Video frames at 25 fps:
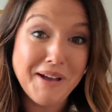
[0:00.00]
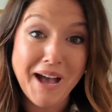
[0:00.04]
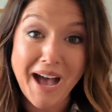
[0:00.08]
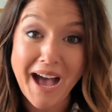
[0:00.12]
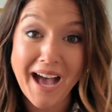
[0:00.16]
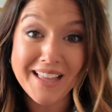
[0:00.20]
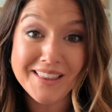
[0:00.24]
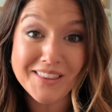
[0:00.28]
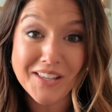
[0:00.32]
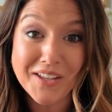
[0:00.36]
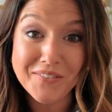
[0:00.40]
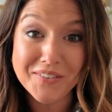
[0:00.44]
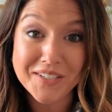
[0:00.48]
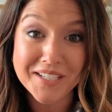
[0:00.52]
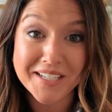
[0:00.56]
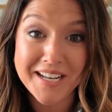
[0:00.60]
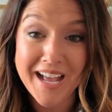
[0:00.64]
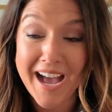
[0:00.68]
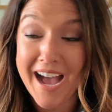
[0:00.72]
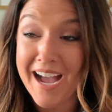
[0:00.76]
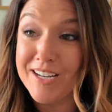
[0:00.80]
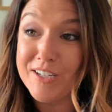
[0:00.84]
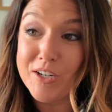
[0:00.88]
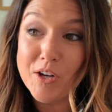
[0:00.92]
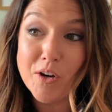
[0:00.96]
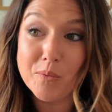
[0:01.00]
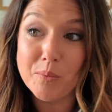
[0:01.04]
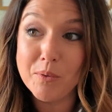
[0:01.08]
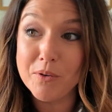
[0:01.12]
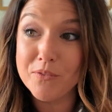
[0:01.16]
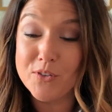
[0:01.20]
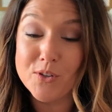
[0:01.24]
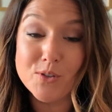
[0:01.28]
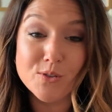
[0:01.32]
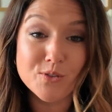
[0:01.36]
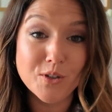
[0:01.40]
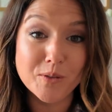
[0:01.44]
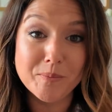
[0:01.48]
I love it. I know
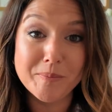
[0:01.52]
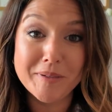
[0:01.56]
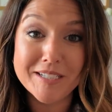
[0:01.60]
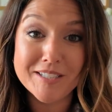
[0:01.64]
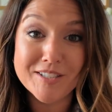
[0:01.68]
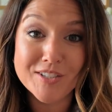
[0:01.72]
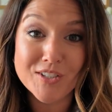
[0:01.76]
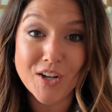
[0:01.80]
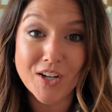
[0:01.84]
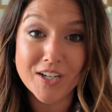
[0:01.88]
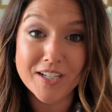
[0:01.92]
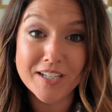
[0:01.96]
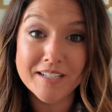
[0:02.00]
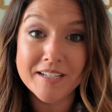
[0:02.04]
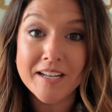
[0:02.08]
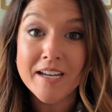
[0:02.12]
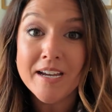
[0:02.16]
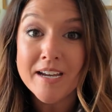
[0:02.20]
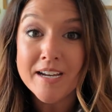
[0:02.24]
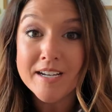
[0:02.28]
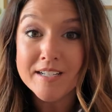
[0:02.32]
reviews are mixed on it.